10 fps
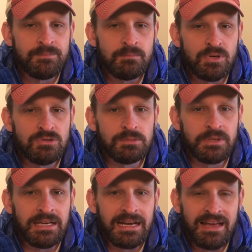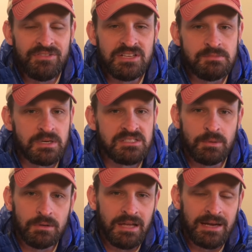But ultimately, I got these because they
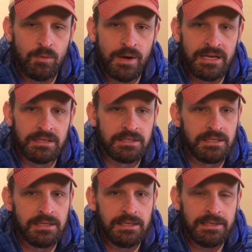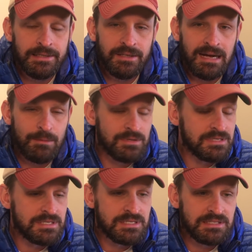were lightweight. You know,
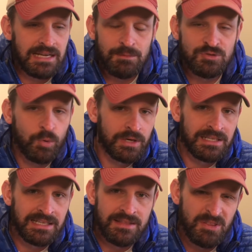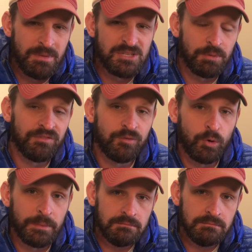I was wanting to get the best
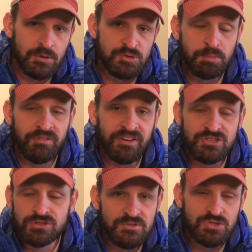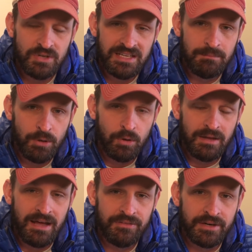performing, most professional trekking pole
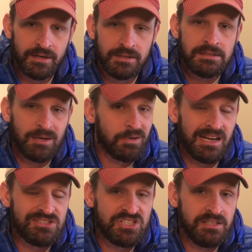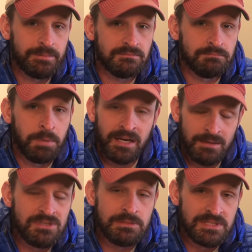out there. They were not cheap, but it
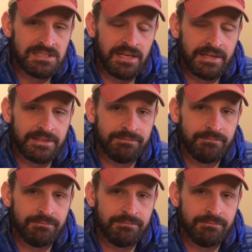was a mistake.